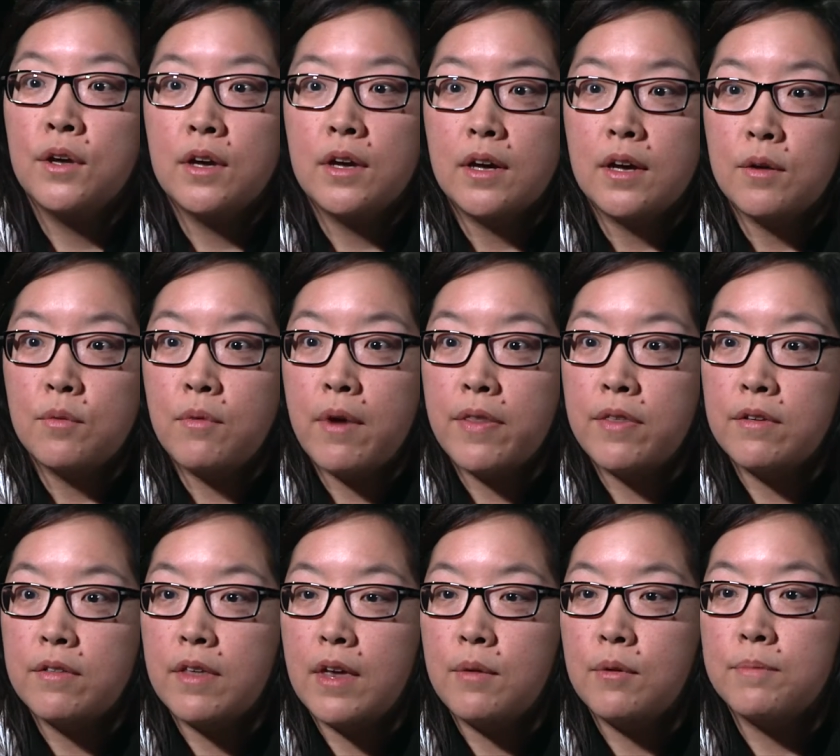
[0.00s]
uh, whether
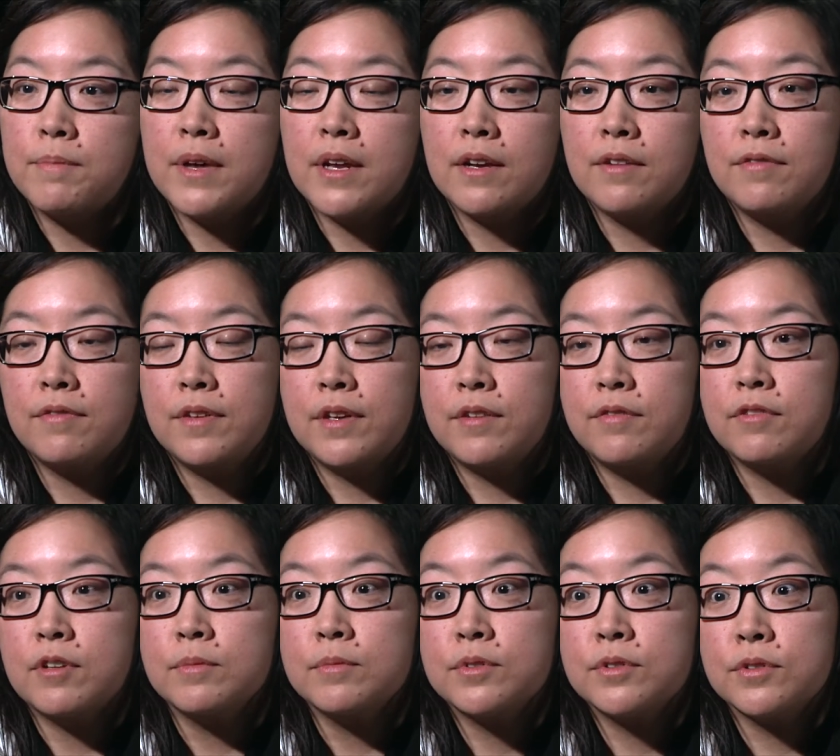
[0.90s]
they would benefit
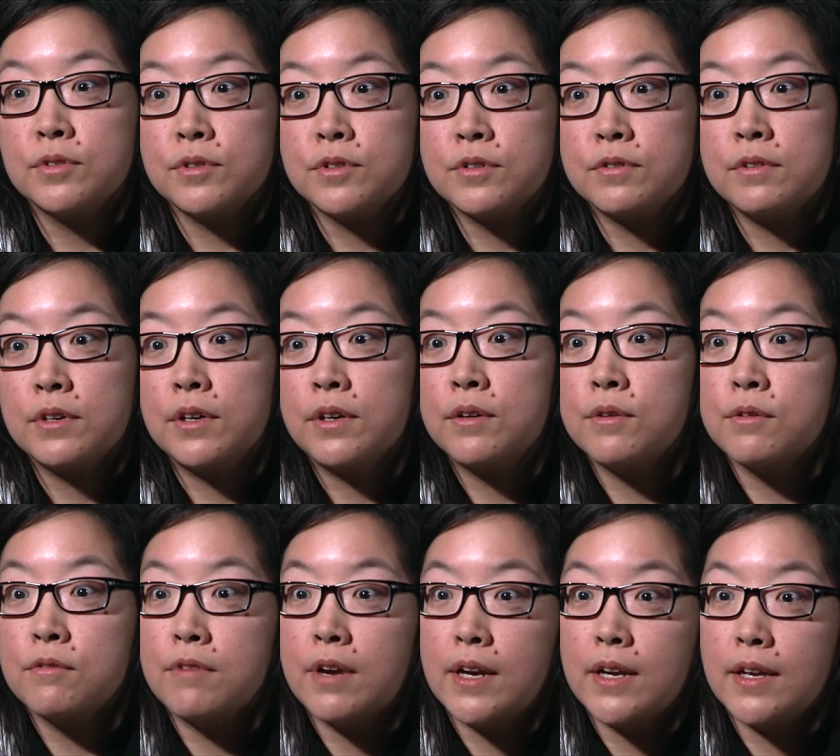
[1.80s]
from surgery or
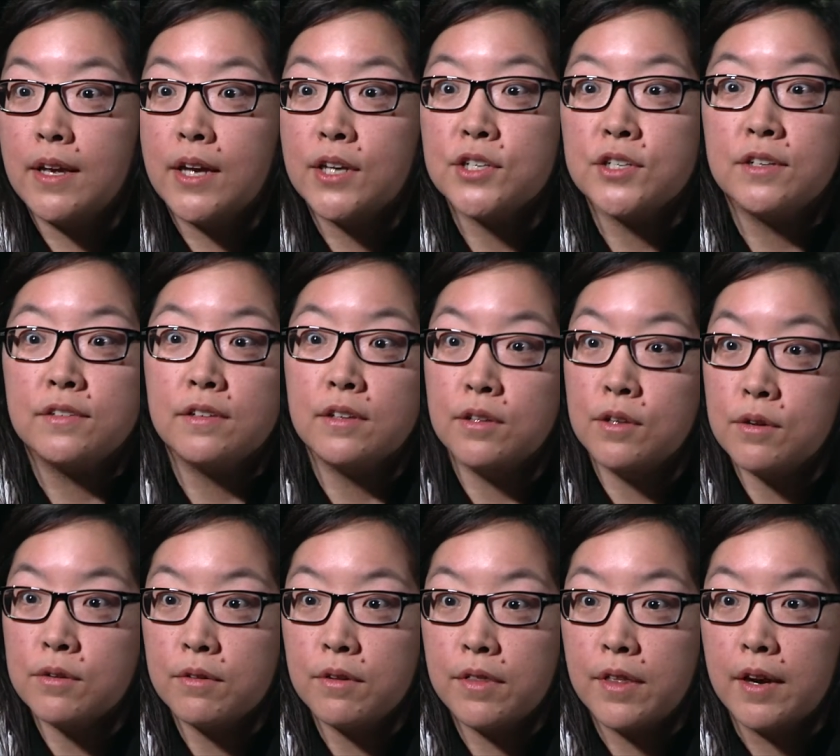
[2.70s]
radiation as a
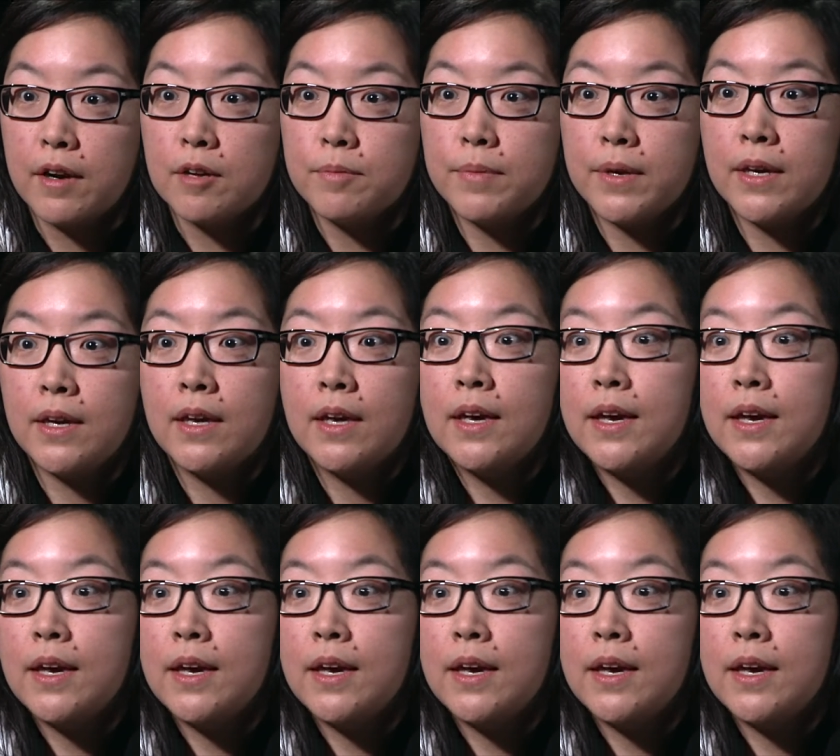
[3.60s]
local therapy